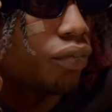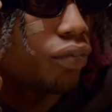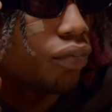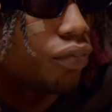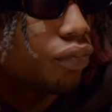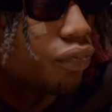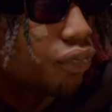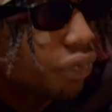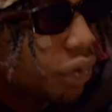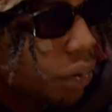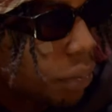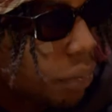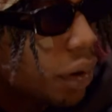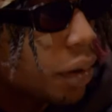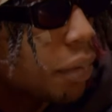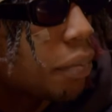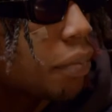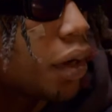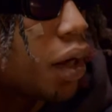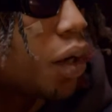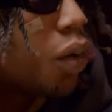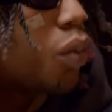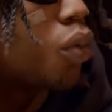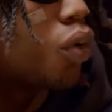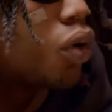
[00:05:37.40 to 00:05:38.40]

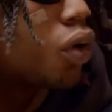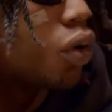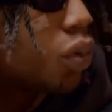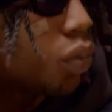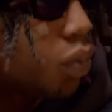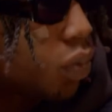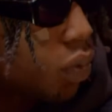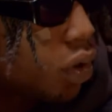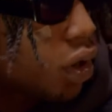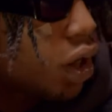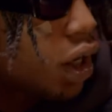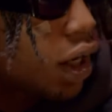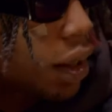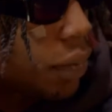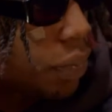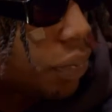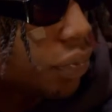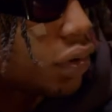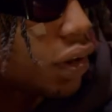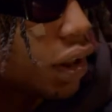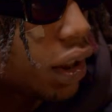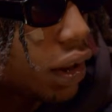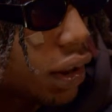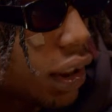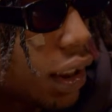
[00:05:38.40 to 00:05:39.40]
remember what
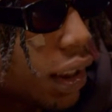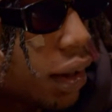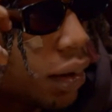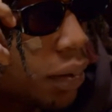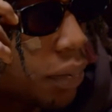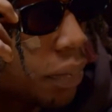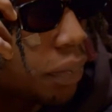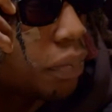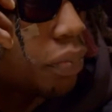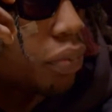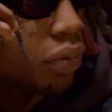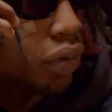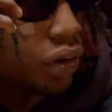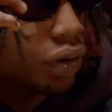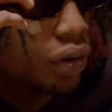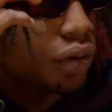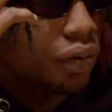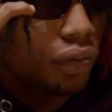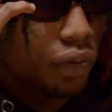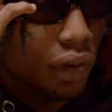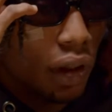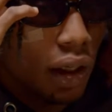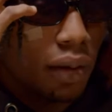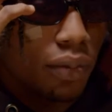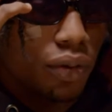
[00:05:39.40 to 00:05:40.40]
happened at that point
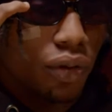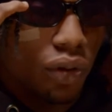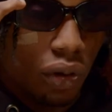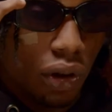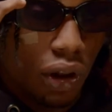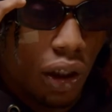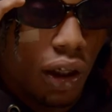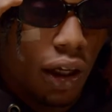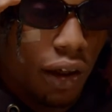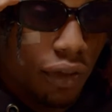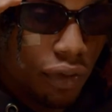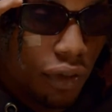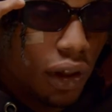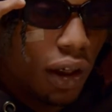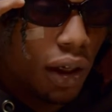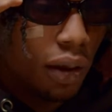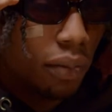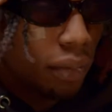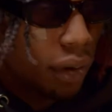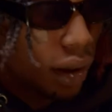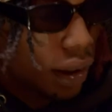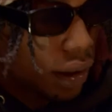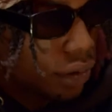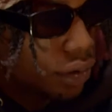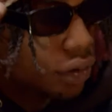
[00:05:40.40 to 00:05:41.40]
of time. So yeah, I feel like
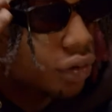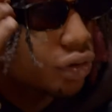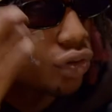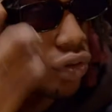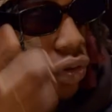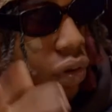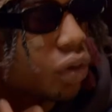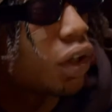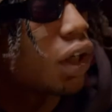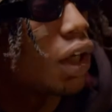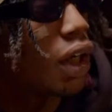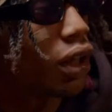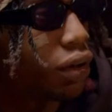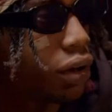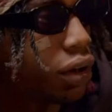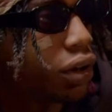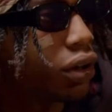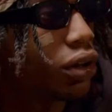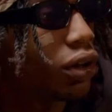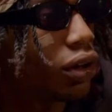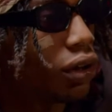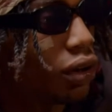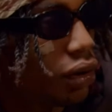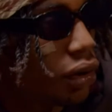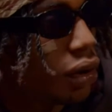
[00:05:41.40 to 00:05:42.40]
my song
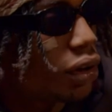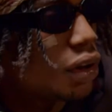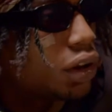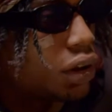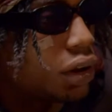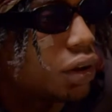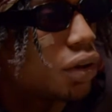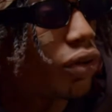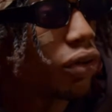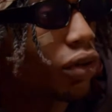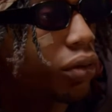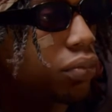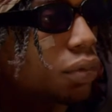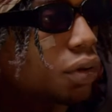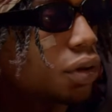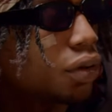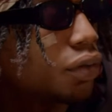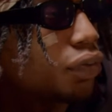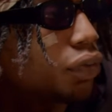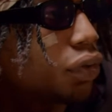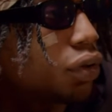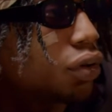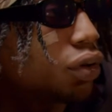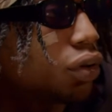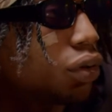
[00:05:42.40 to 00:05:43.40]
actually did something
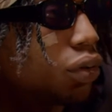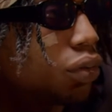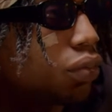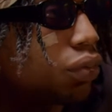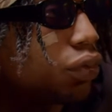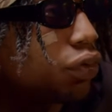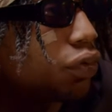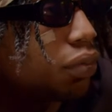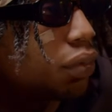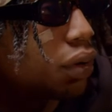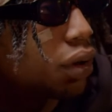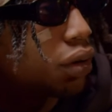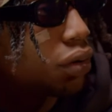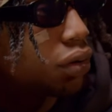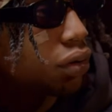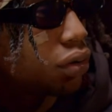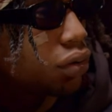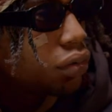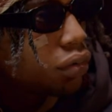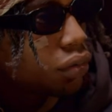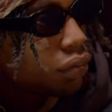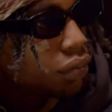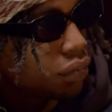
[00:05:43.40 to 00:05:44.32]
for the whole movement too.